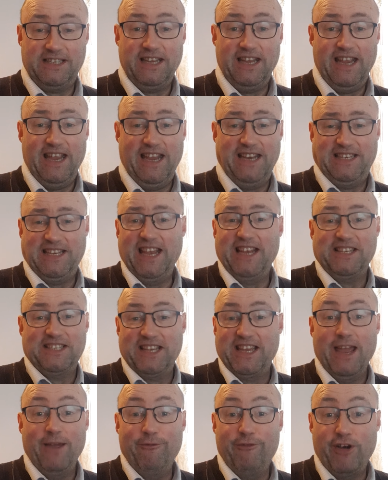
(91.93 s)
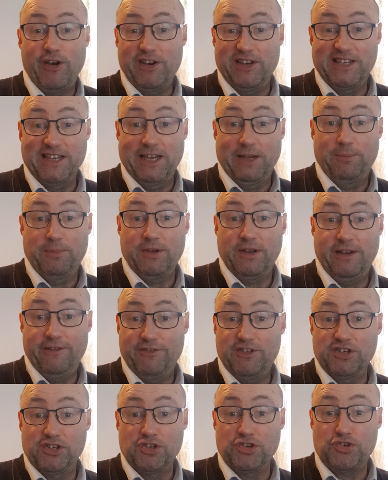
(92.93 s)
It takes the game very deep
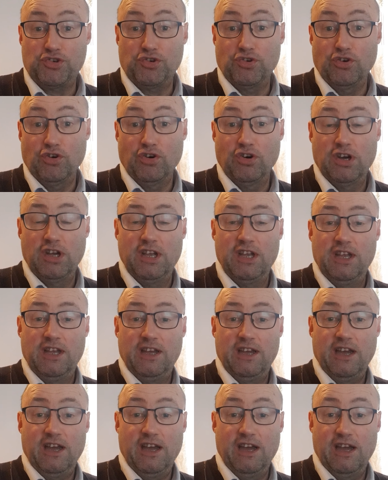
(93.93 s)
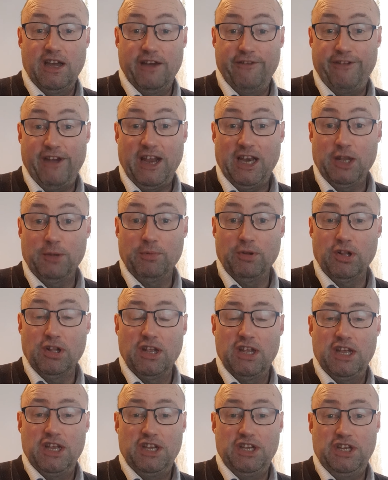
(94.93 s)
if there's a draw
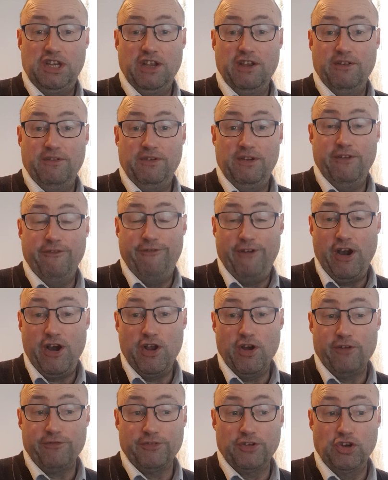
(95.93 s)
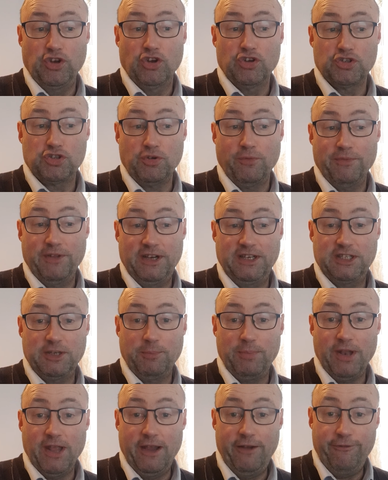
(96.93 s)
available. You've very often got something to
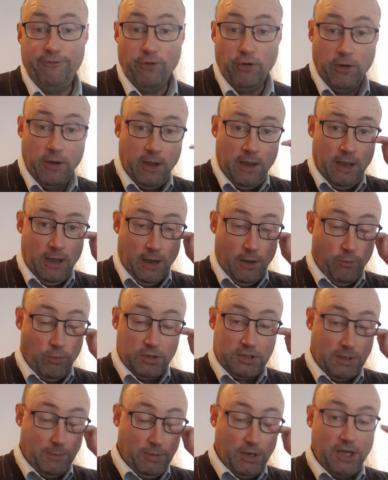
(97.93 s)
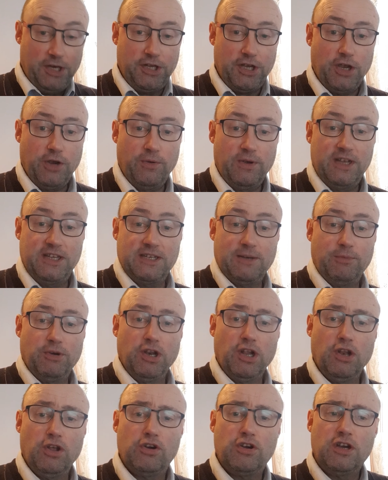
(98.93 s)
play for. And what I'm going to do is I'm going
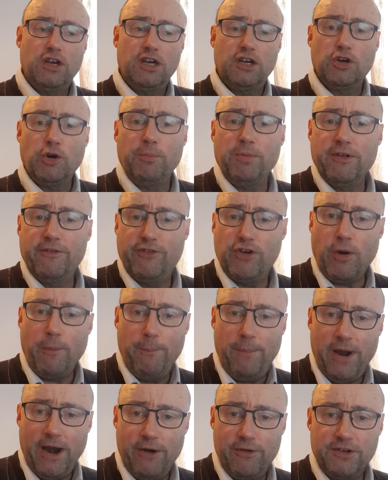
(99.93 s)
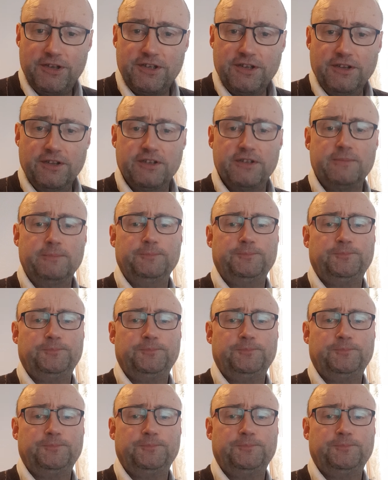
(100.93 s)
to look at a couple of comparisons